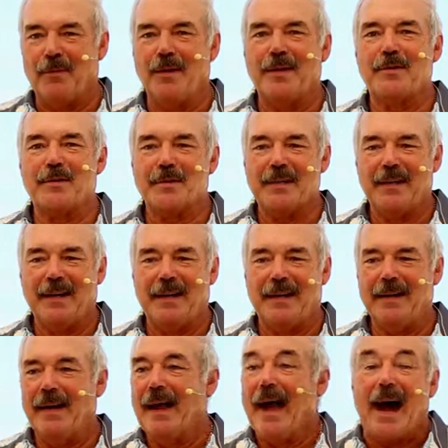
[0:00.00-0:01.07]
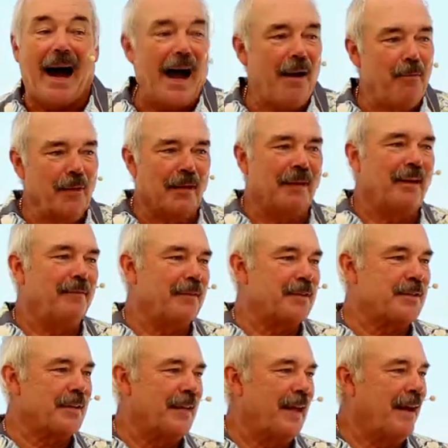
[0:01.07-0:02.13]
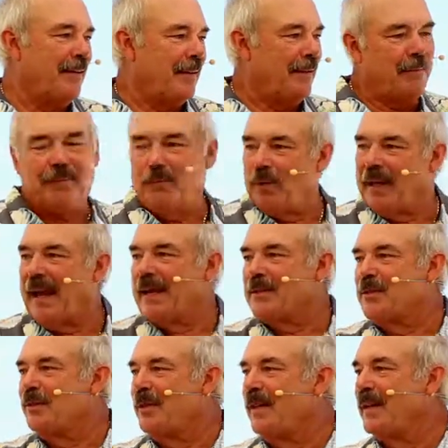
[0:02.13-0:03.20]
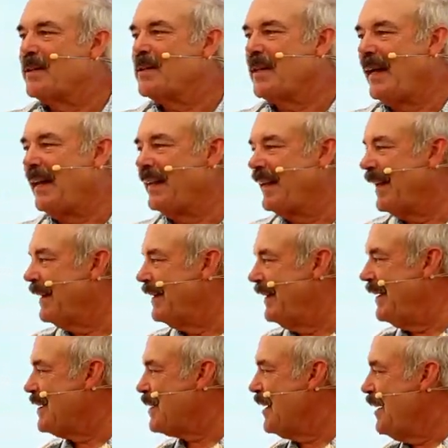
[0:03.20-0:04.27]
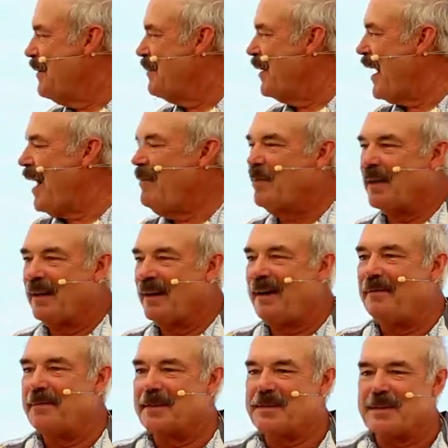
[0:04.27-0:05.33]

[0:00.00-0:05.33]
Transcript: are interested in it. I would love to sit down. I can't do it in a setting like this, but I would love to